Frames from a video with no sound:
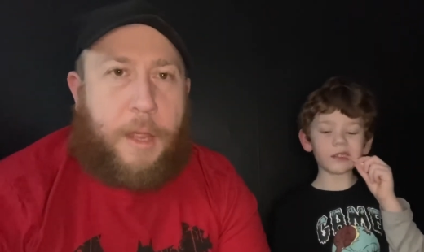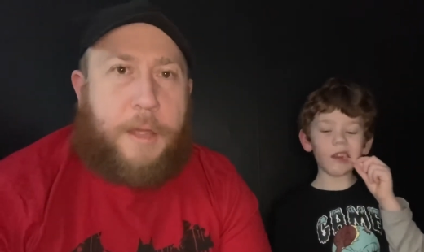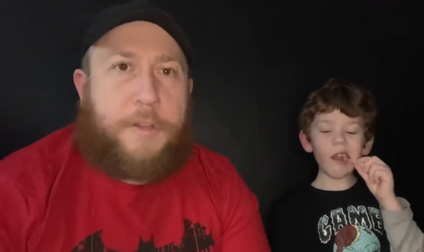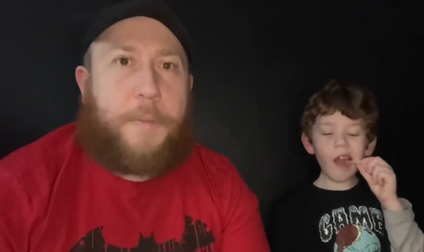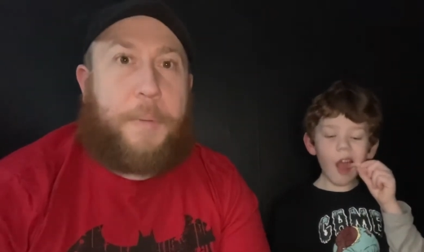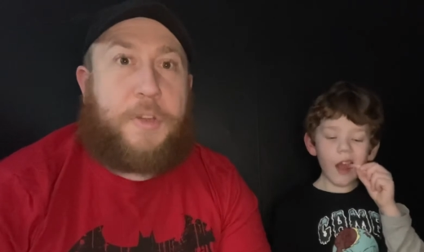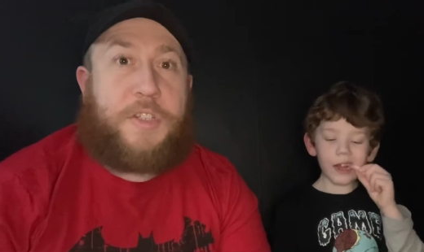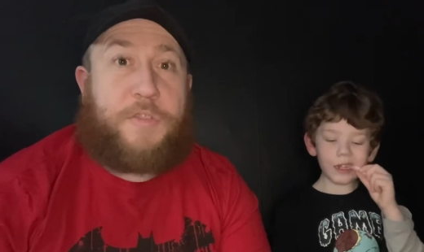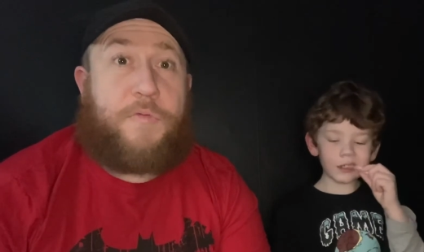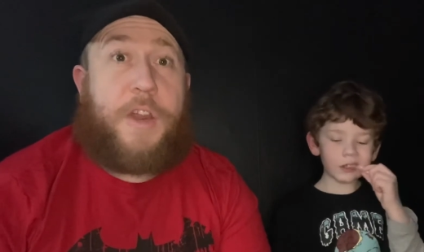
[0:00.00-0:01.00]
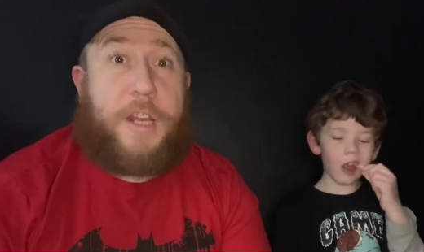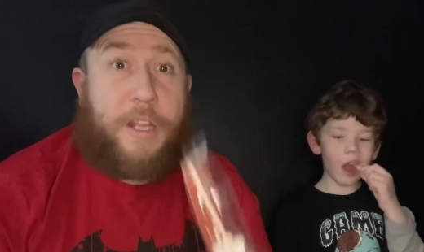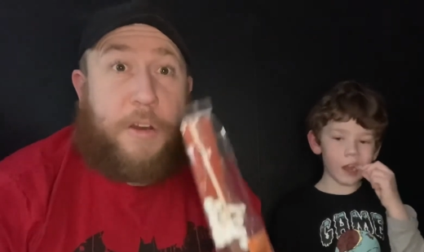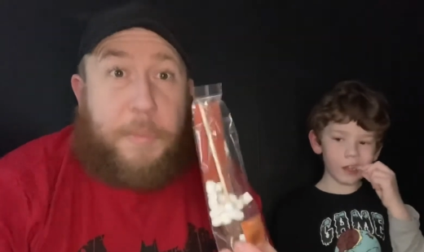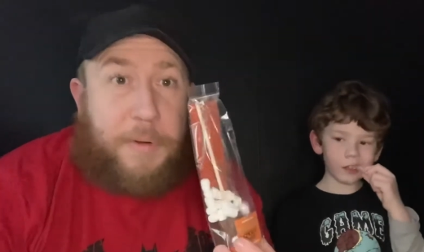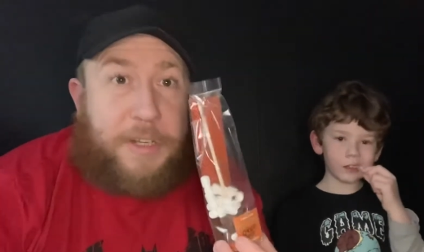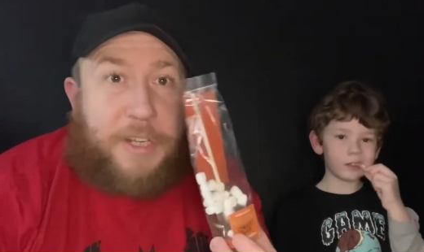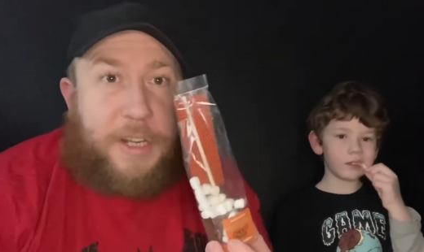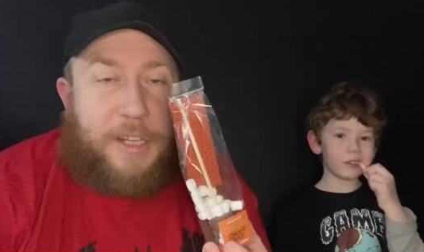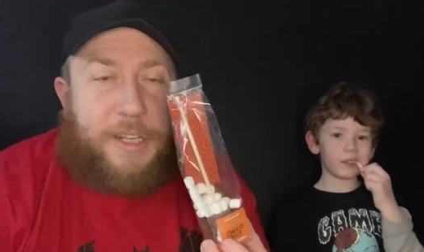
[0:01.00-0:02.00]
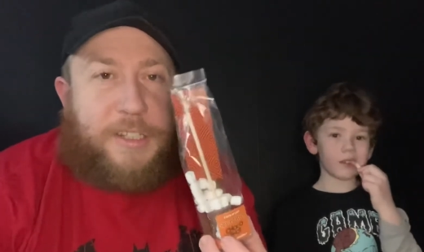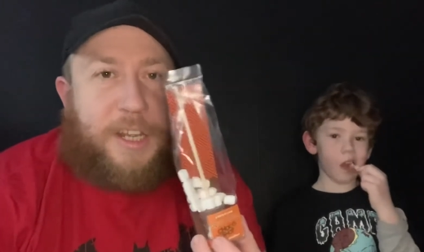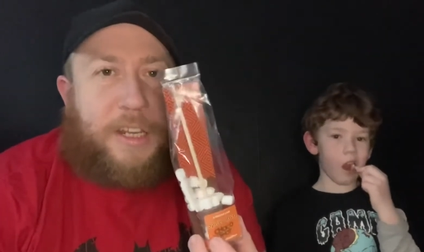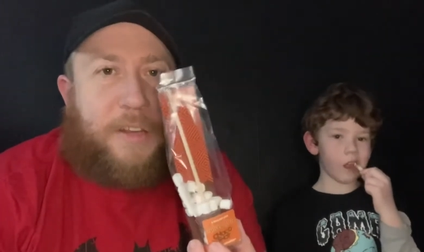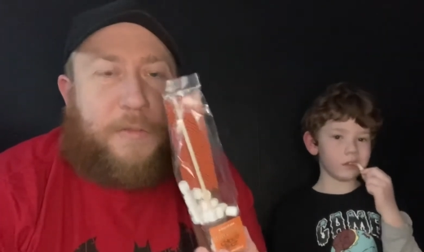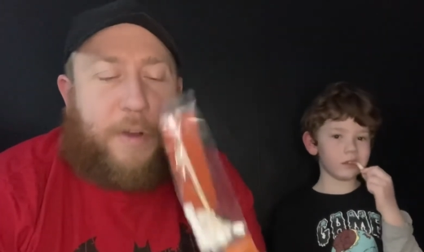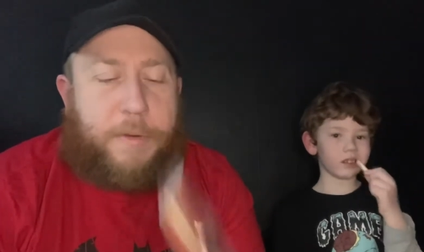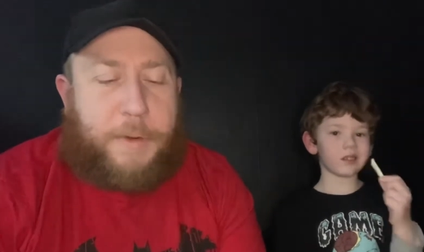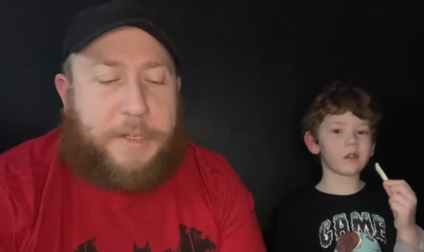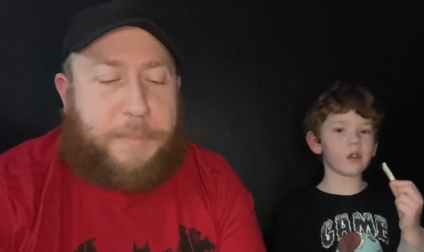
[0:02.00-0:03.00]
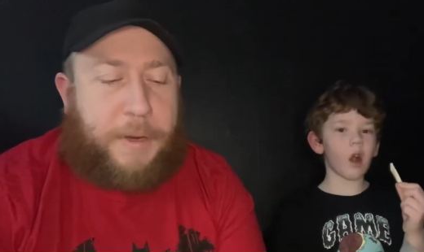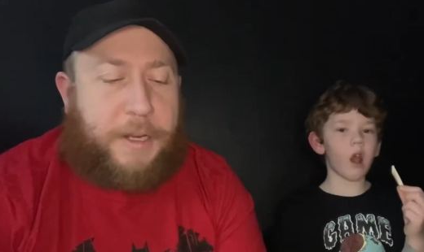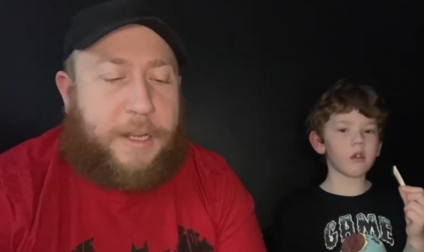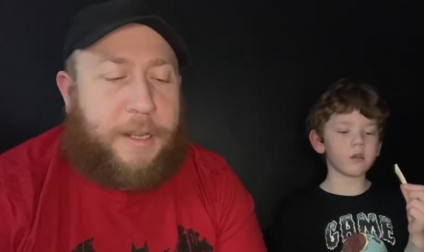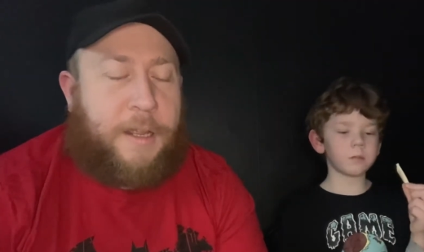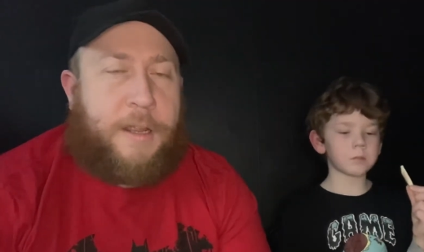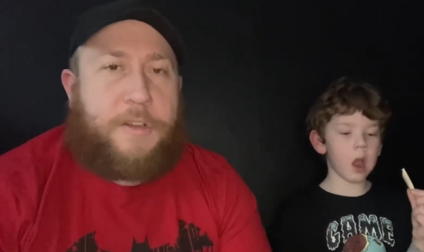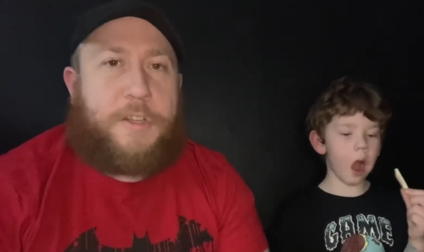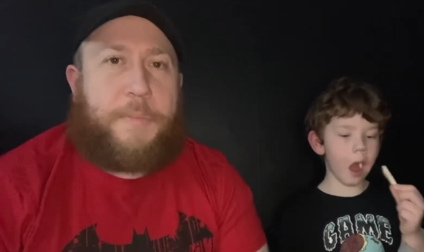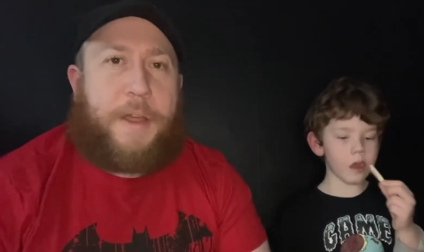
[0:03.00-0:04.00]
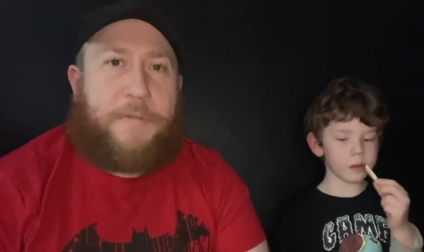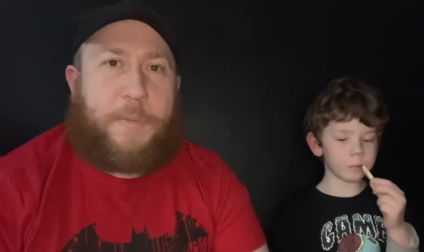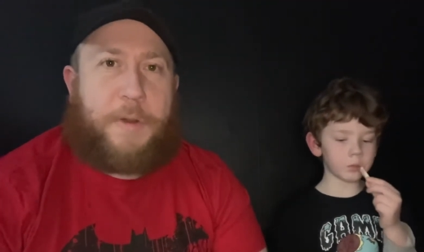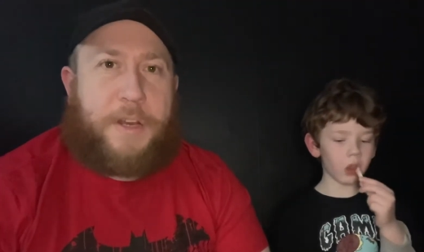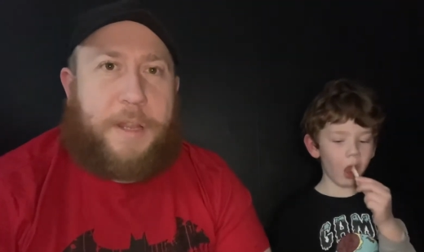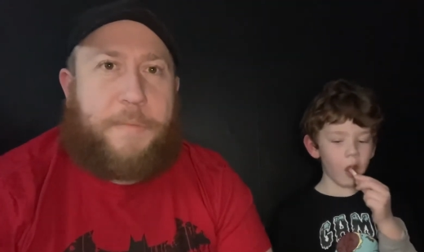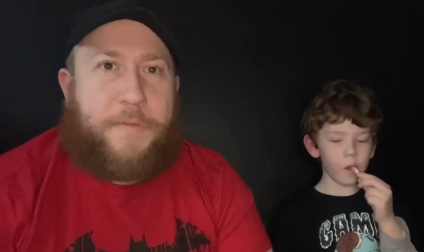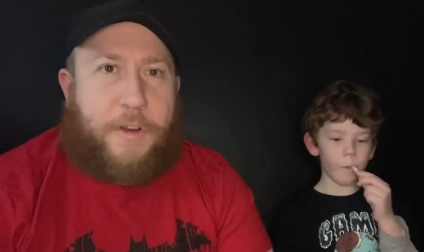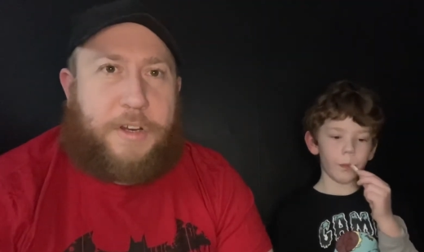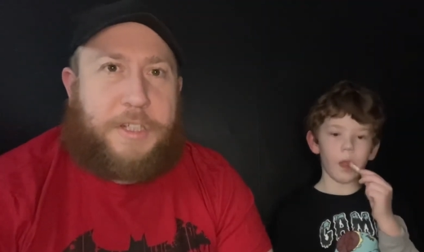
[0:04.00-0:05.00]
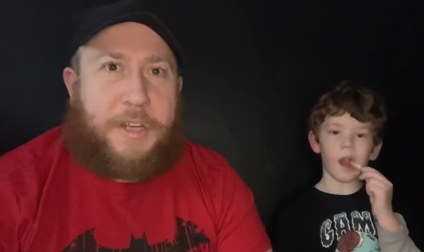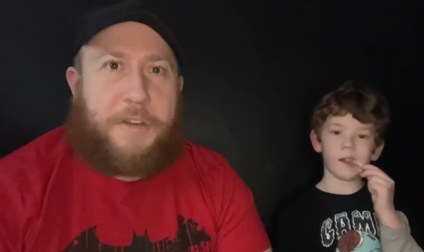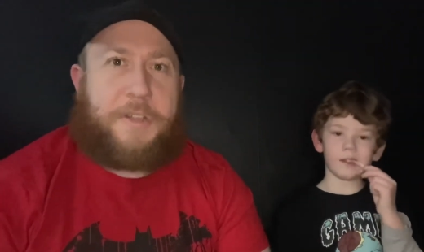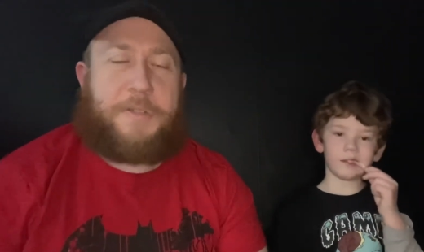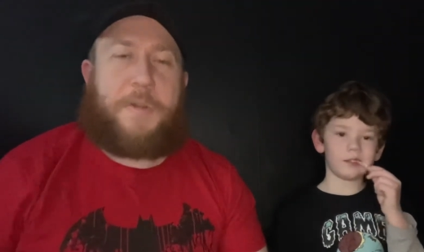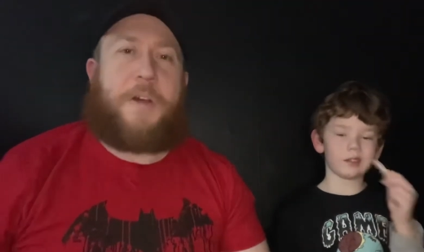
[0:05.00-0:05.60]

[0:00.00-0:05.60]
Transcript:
Speaker 1: The boss is really going to appreciate these. Thank you very much, buddy. She'll be having one of them very soon as well.